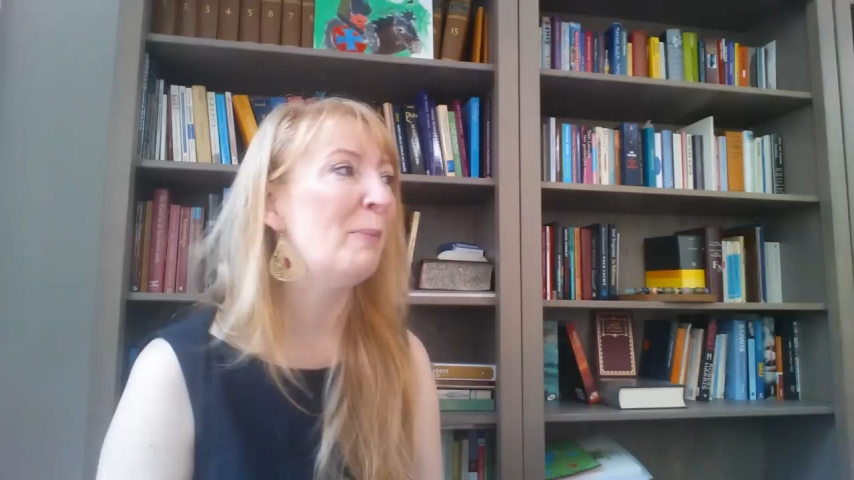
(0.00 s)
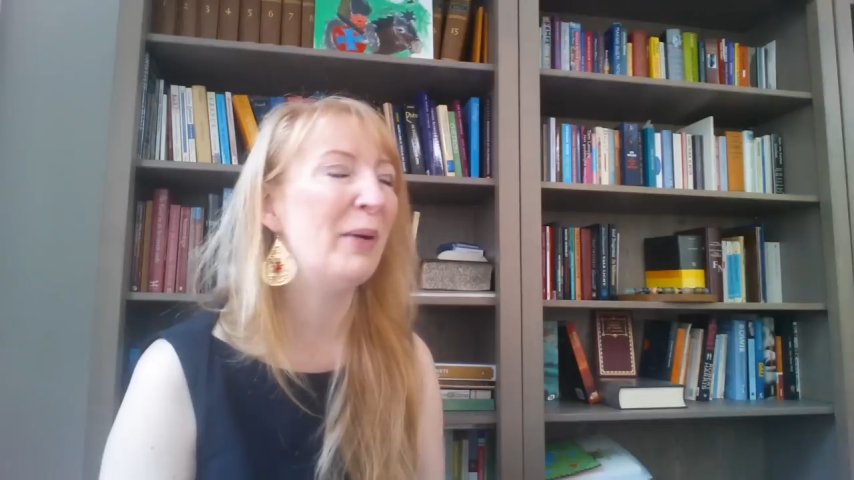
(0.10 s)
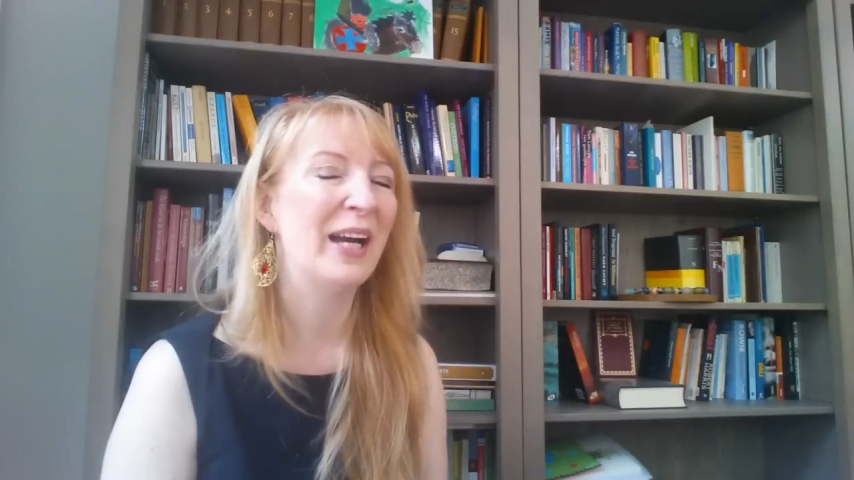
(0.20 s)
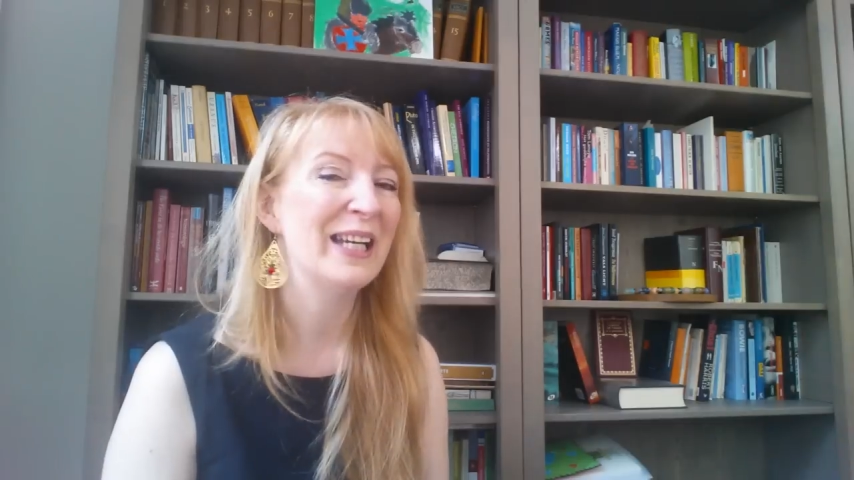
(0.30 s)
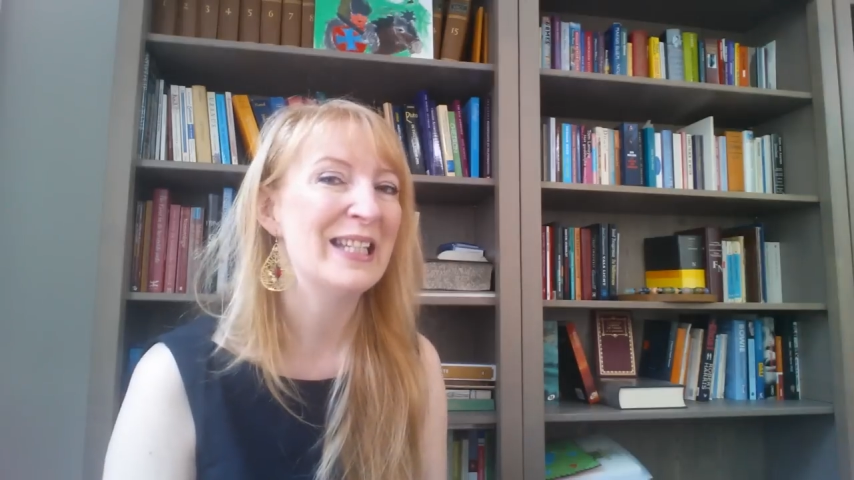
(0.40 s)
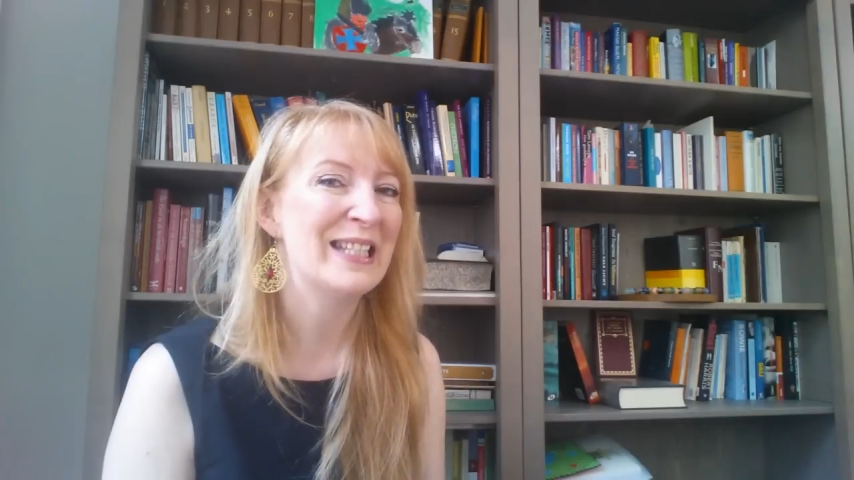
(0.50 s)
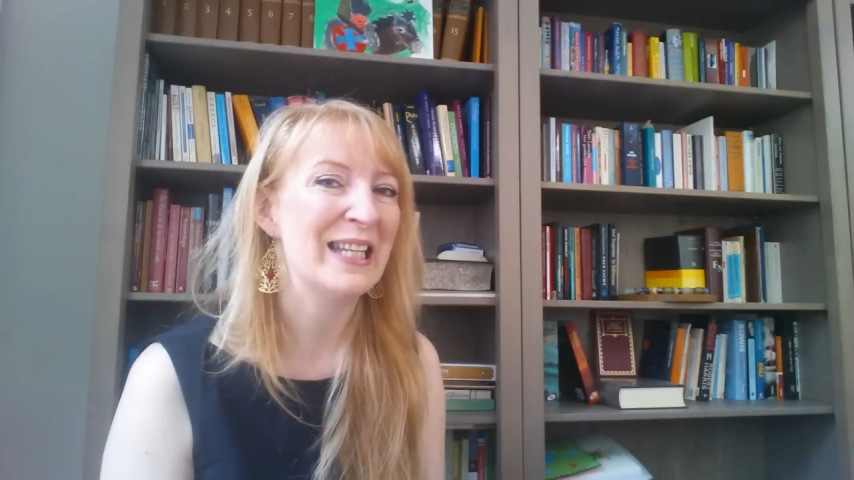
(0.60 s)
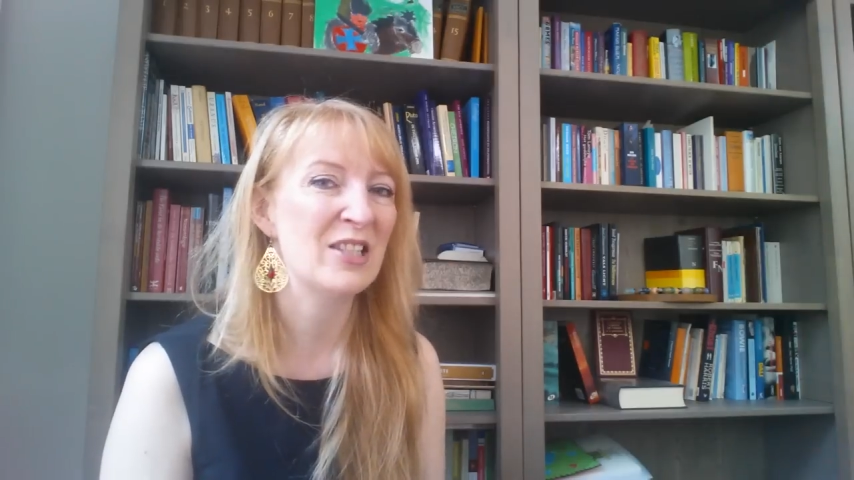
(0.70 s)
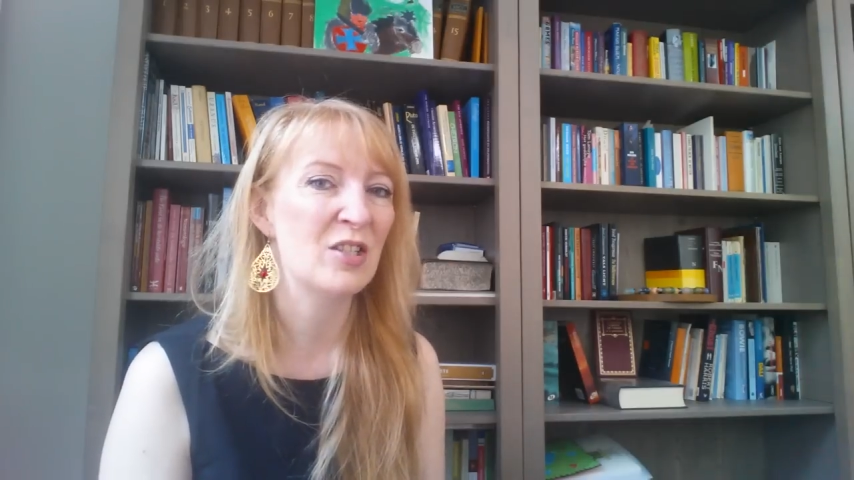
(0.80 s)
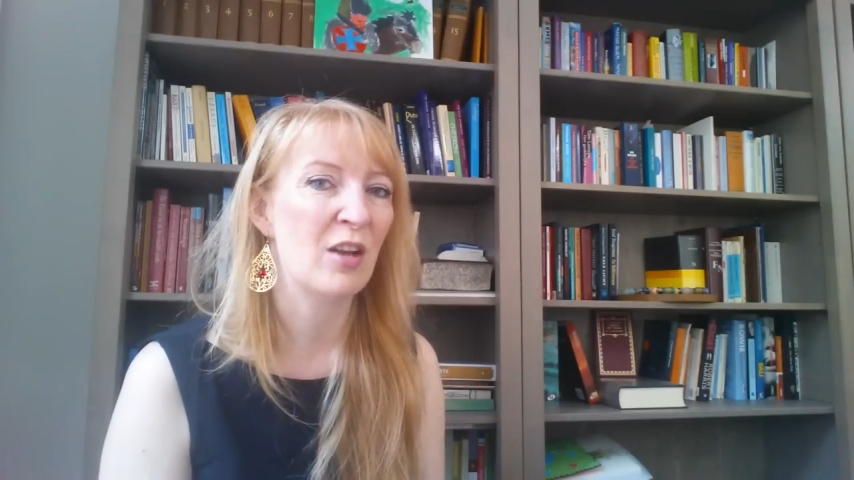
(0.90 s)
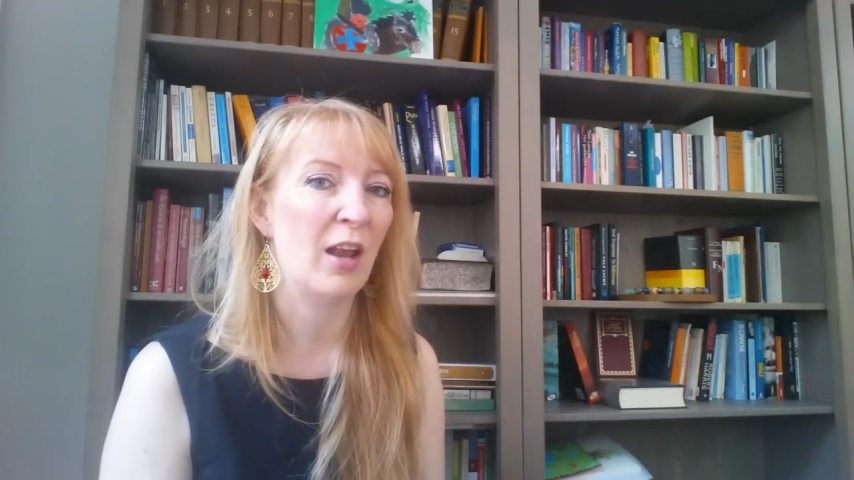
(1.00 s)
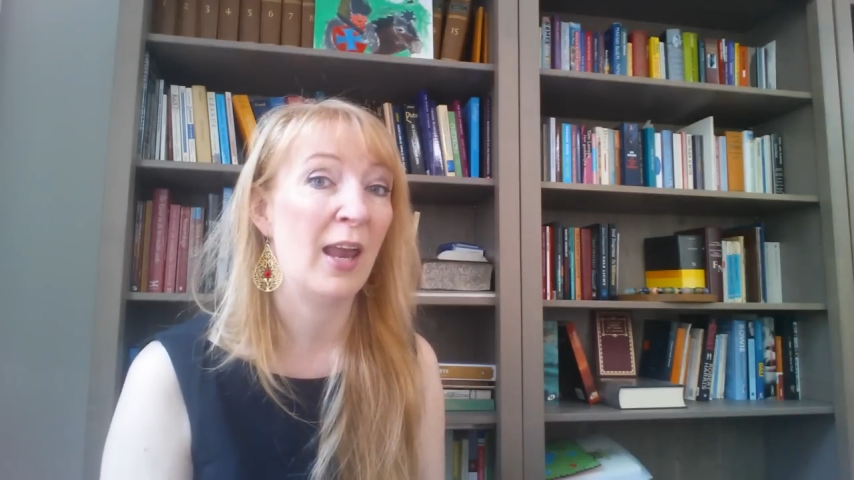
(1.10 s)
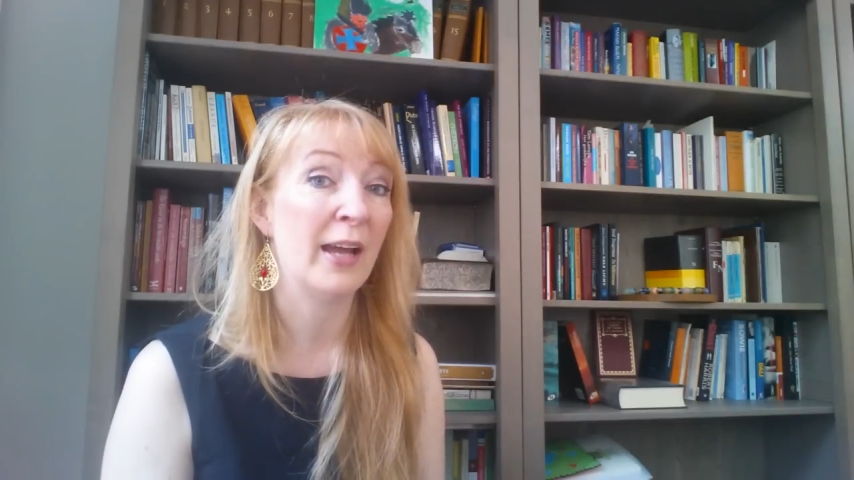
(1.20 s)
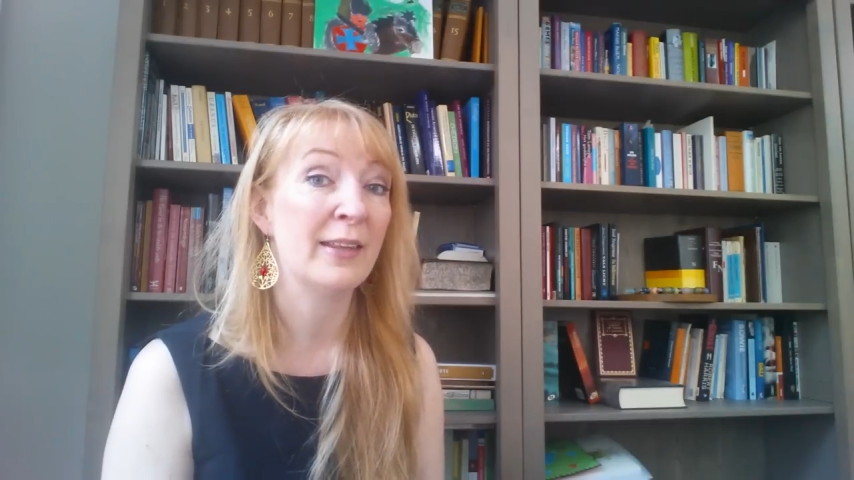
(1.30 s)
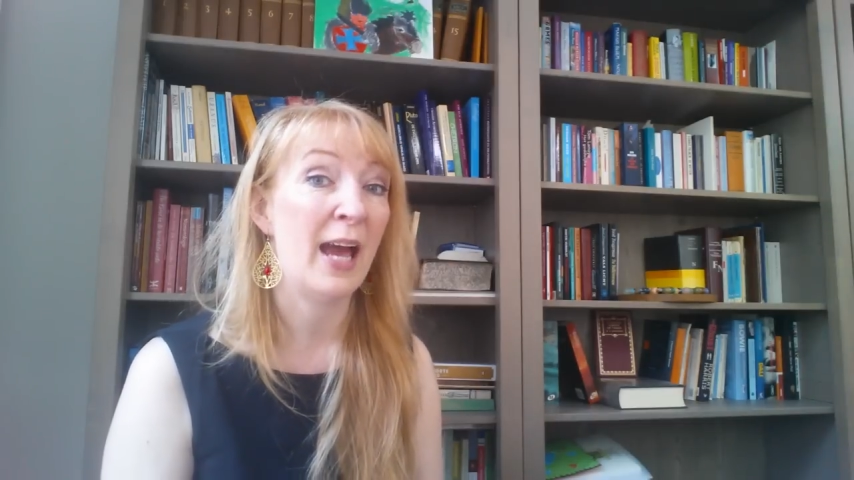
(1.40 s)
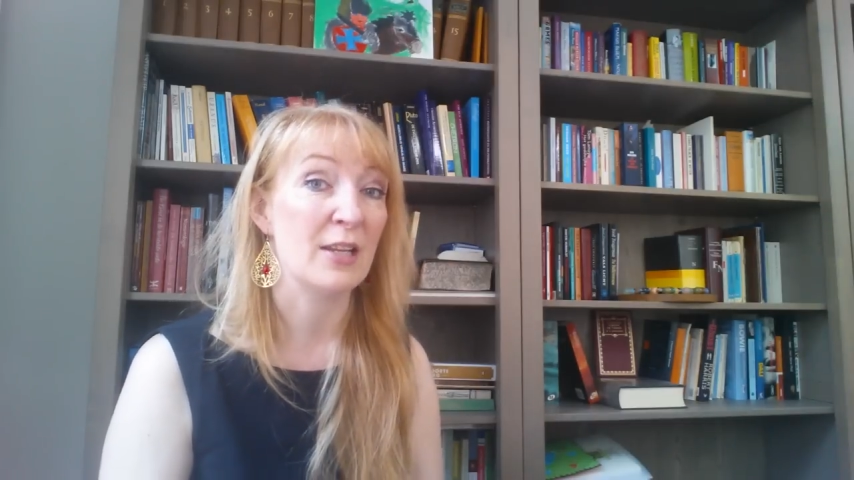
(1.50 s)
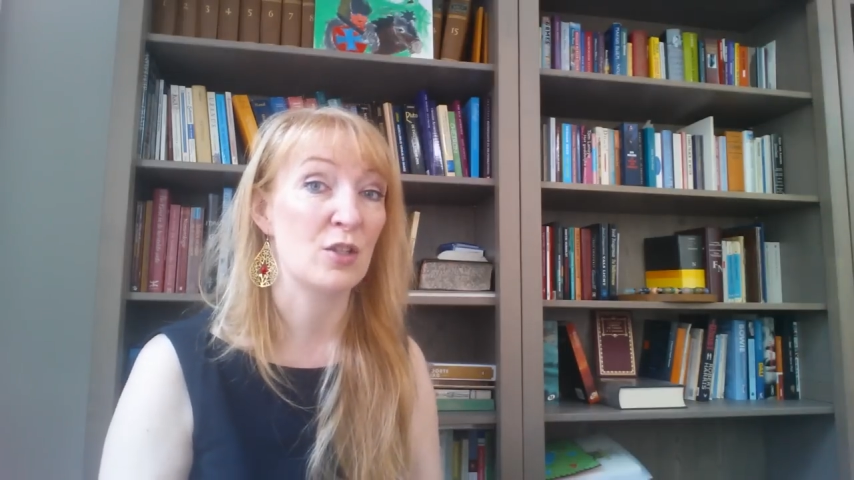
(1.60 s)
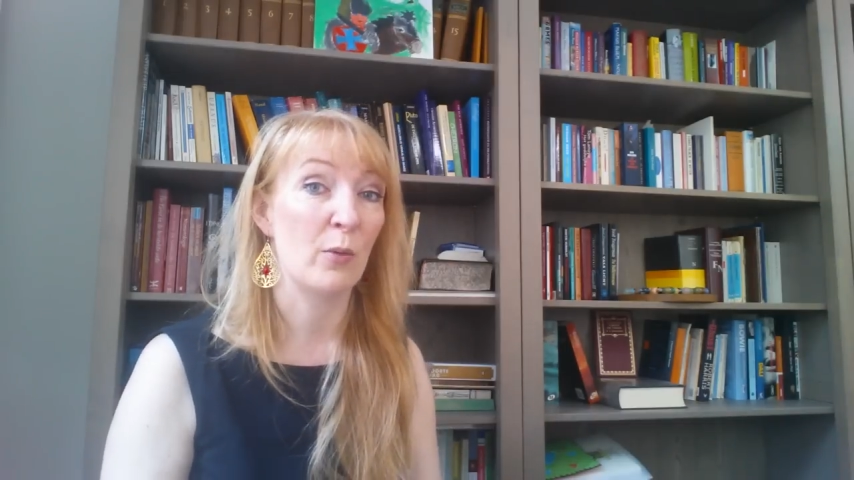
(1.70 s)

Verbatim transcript: But it's it's not like that.